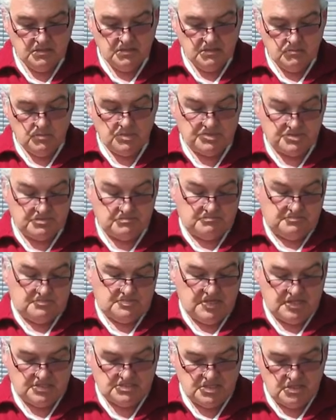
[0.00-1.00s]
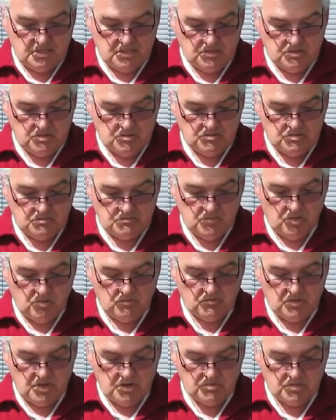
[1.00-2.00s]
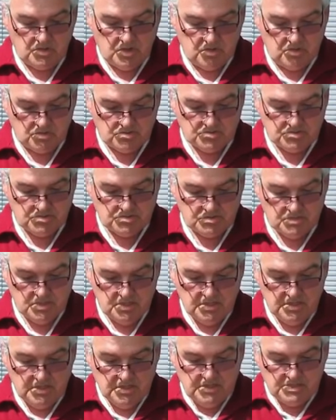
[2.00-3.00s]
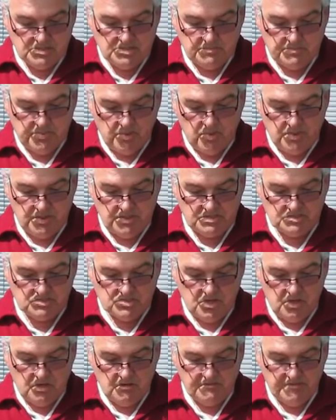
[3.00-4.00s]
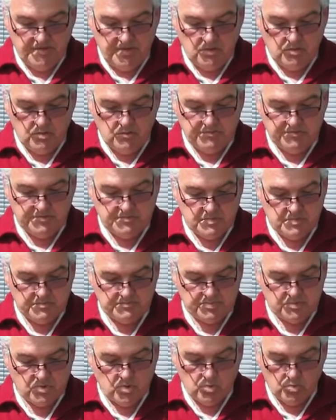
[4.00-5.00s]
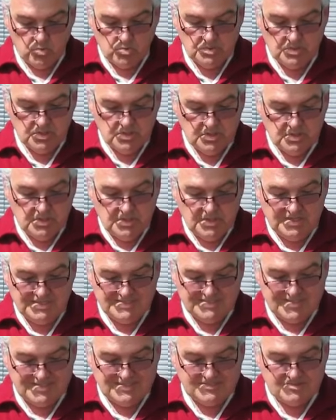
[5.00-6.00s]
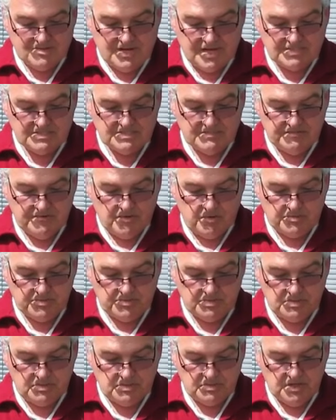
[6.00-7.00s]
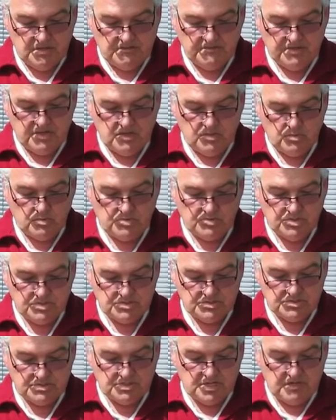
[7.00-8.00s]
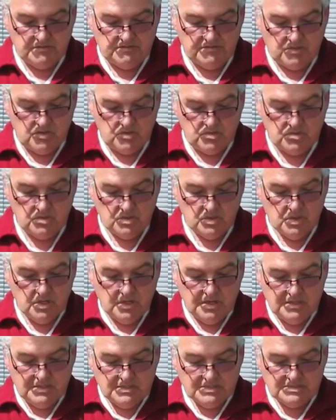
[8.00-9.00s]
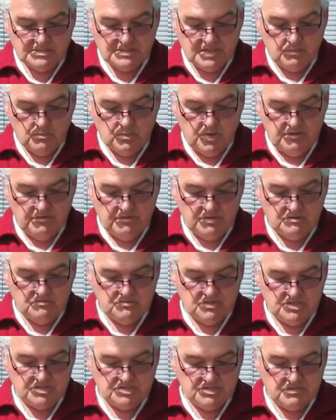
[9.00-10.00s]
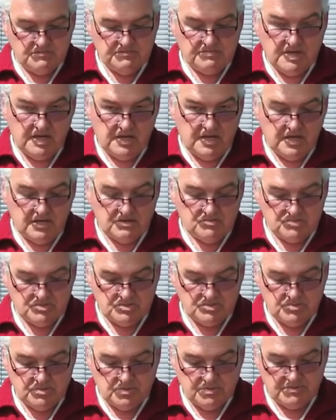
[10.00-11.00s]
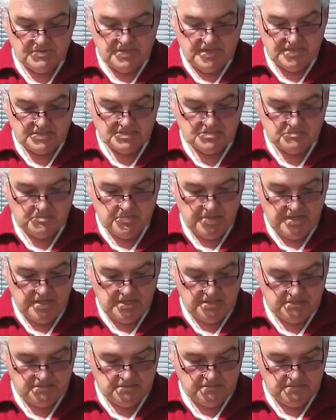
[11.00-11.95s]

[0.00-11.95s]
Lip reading: which does include on-road costs. So buying this type of vehicle from abroad is an attractive option, given it will save you somewhere in the region of £800 to £1,000.